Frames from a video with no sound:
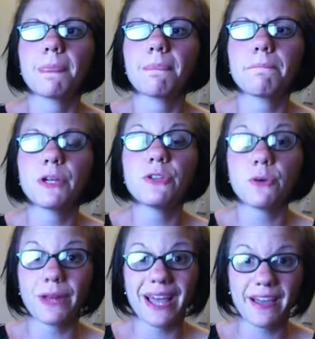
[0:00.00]
But you
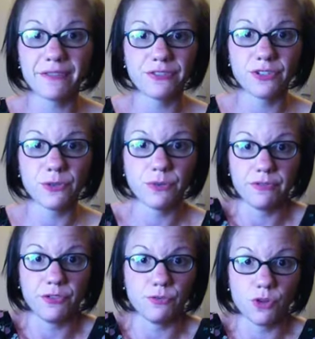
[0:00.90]
don't have to
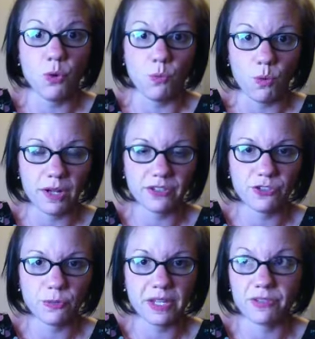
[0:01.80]
if you don't want
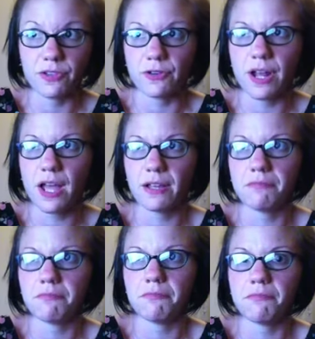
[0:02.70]
to, because they're not
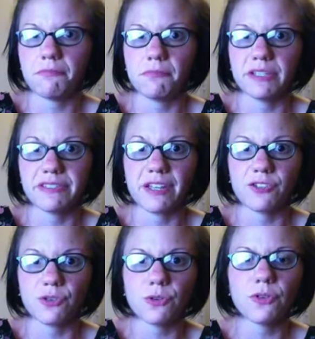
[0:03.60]

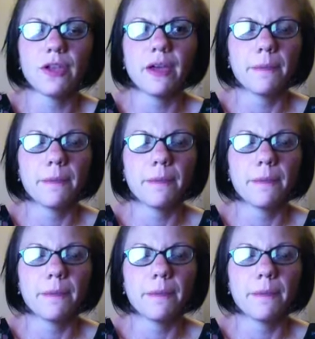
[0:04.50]
essential.